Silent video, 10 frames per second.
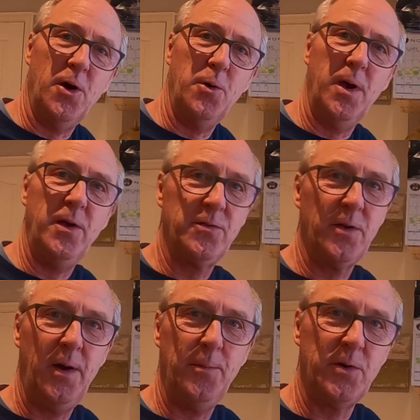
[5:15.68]
to do is
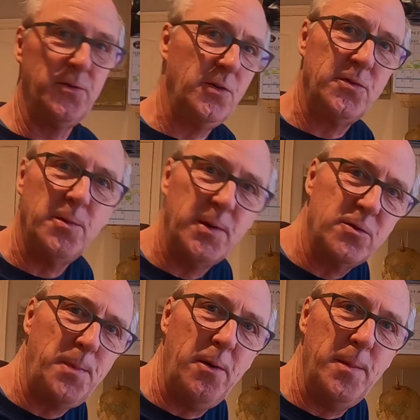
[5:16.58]
we're going to do some
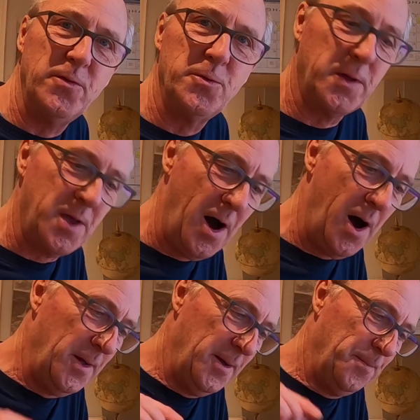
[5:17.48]
experiments with the car.